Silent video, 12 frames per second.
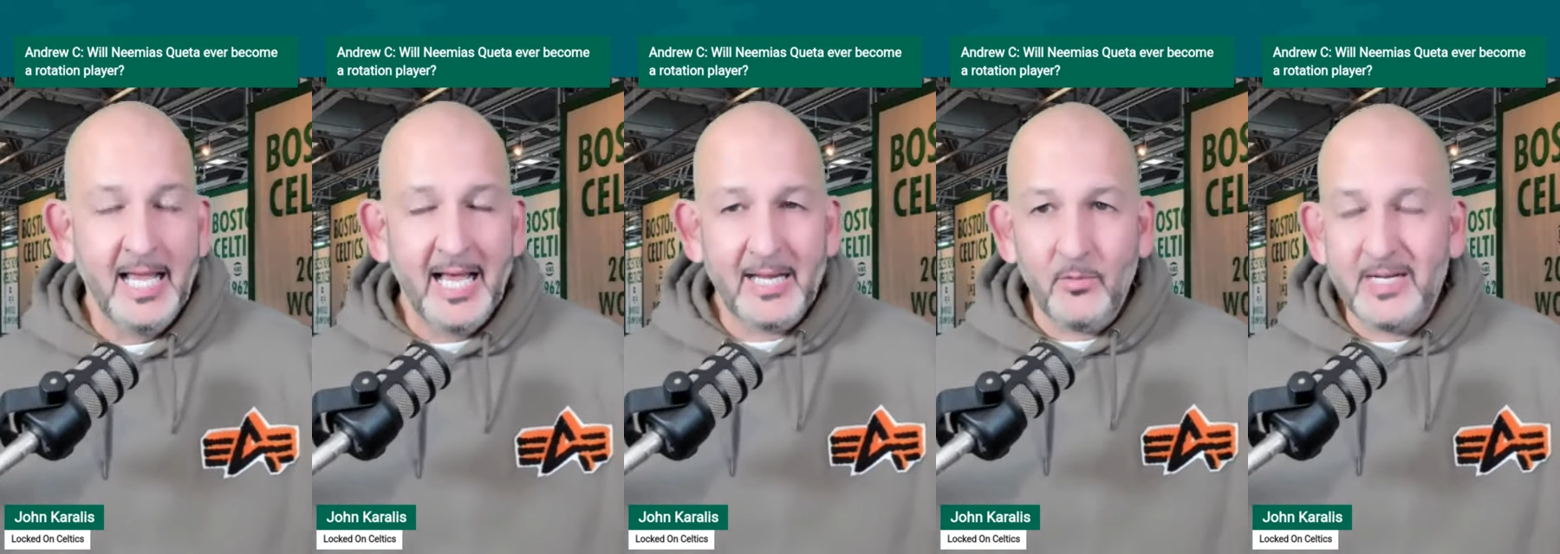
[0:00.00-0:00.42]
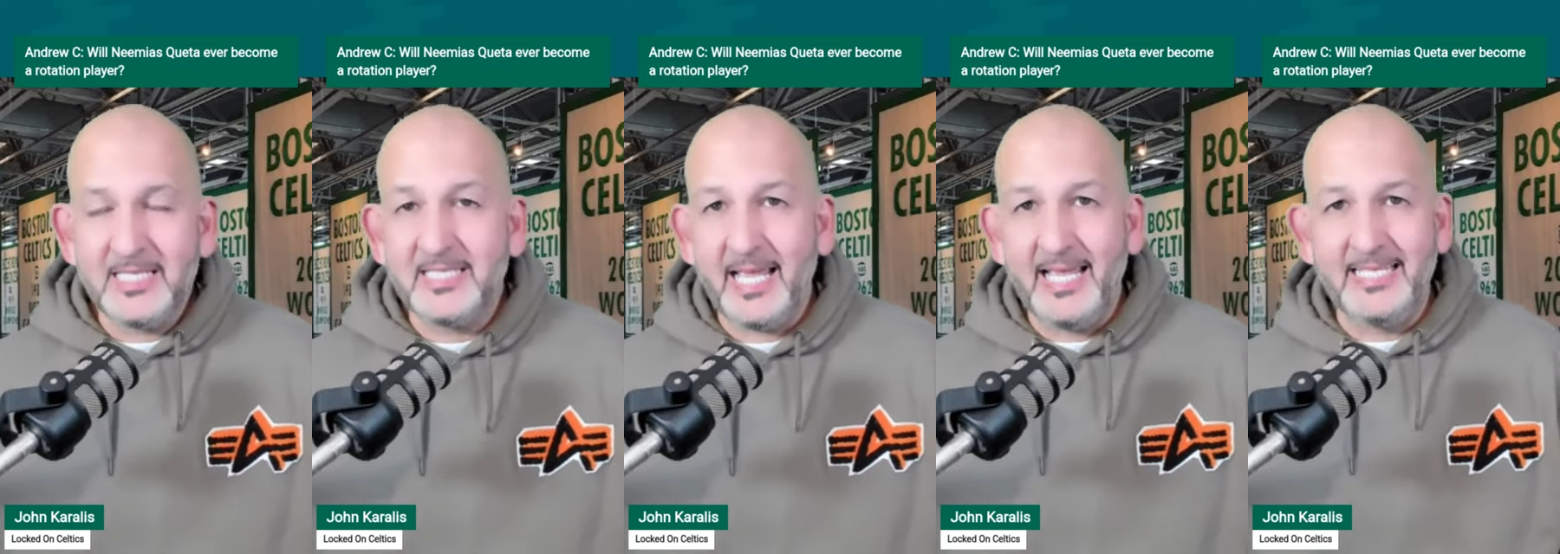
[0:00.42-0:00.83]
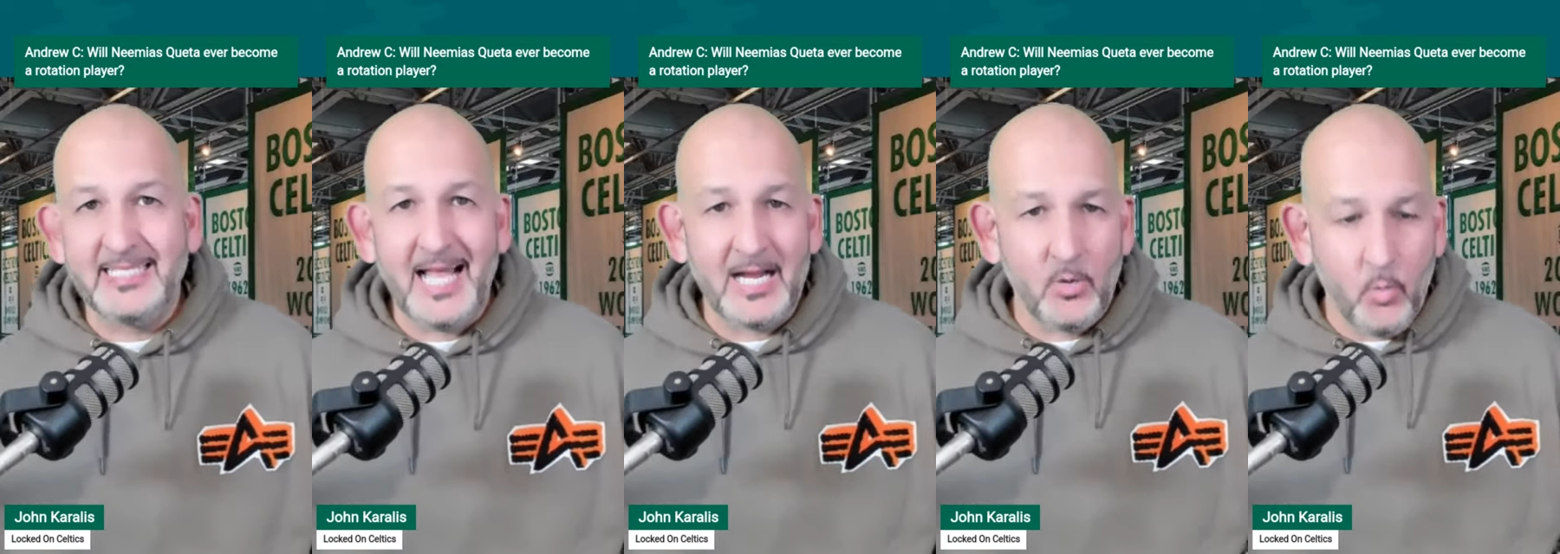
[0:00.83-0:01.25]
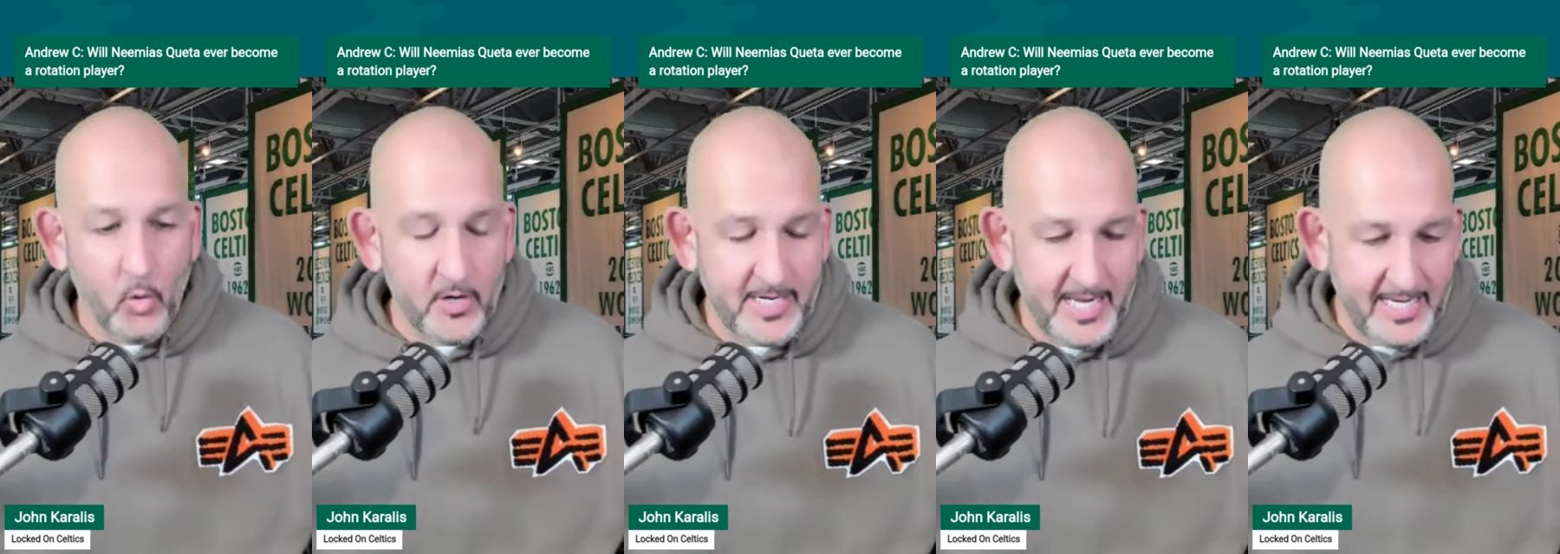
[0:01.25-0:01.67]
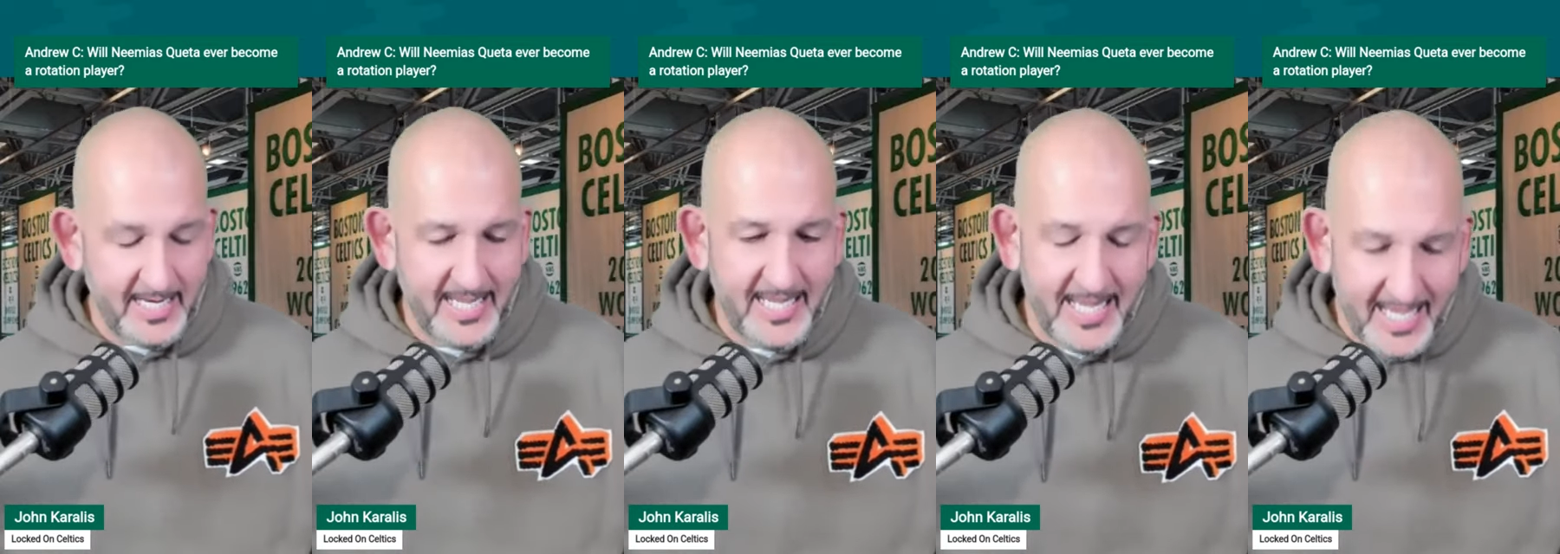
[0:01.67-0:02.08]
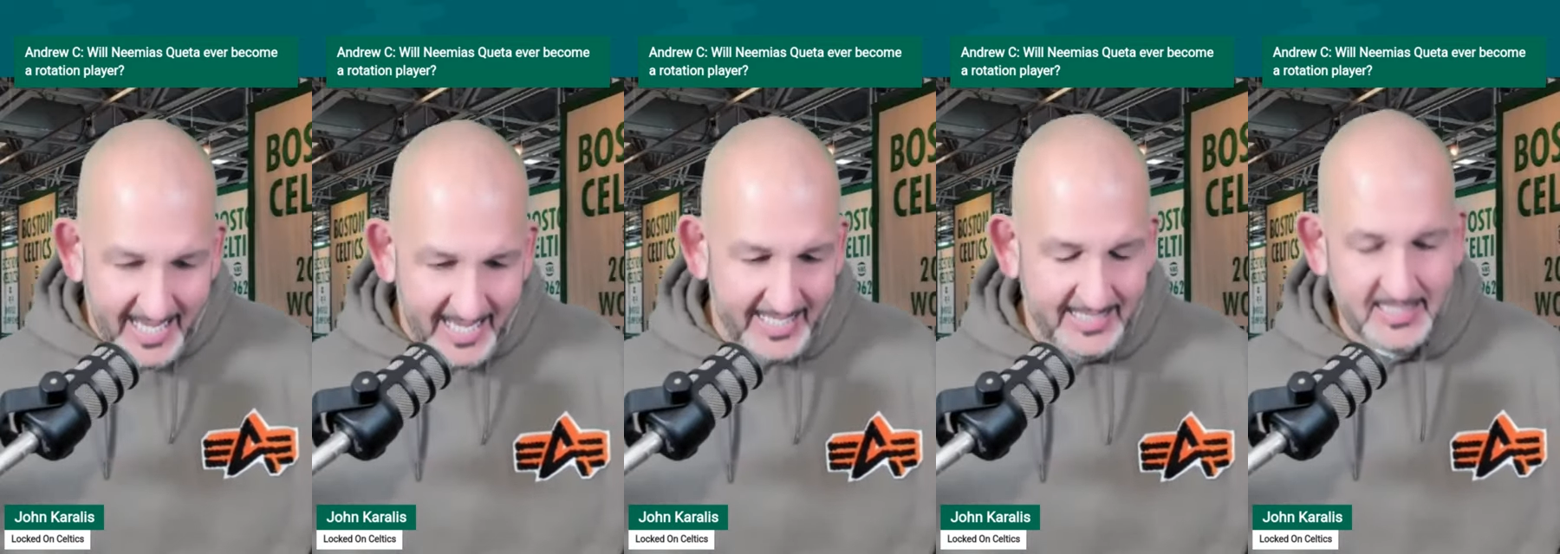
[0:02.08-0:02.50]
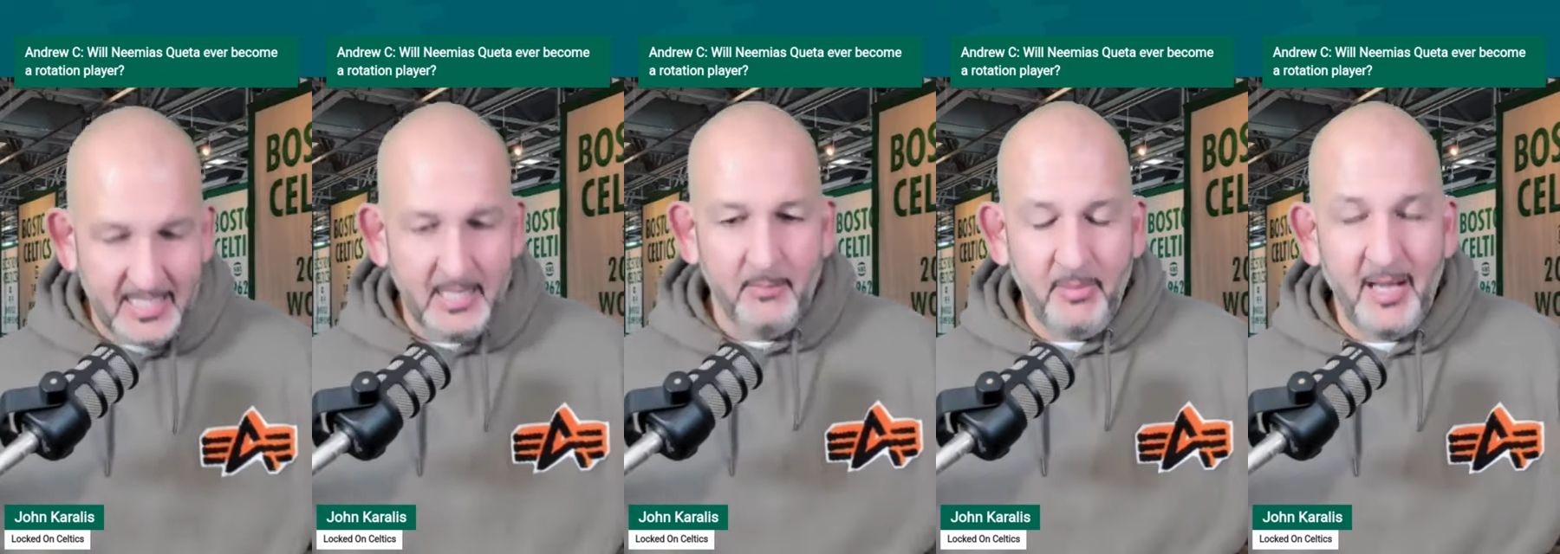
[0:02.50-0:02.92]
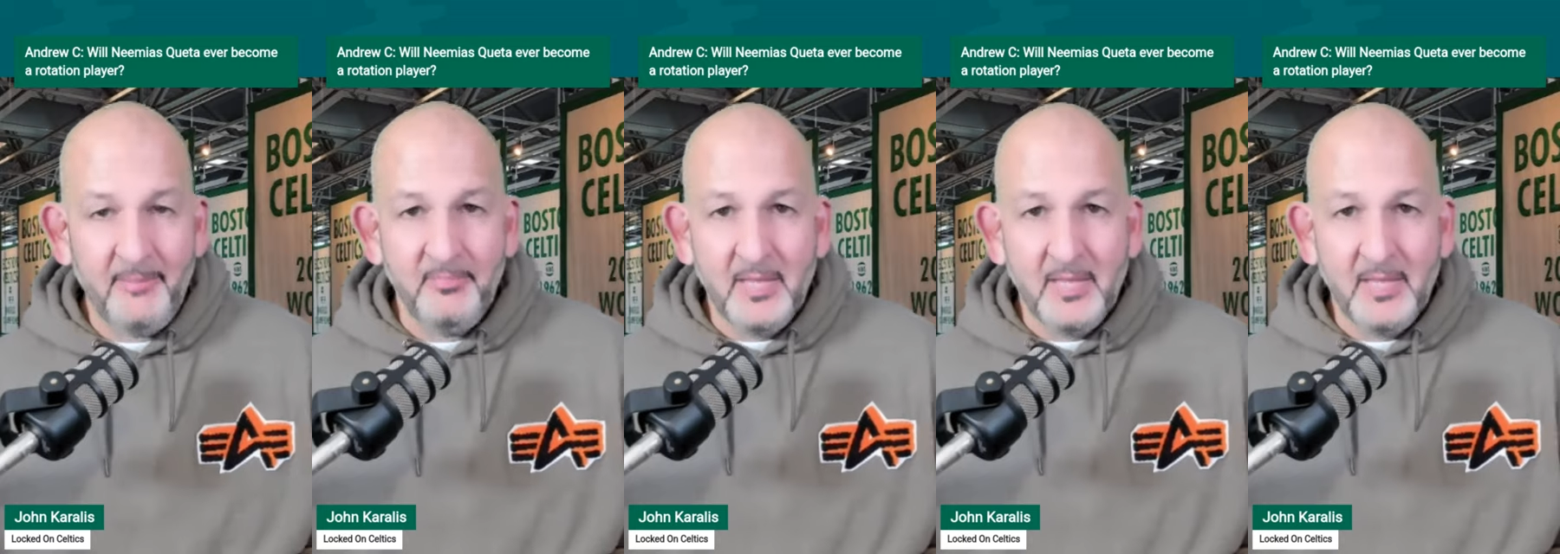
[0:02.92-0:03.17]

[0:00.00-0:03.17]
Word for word: I don't want to say he's not coordinated, he is, but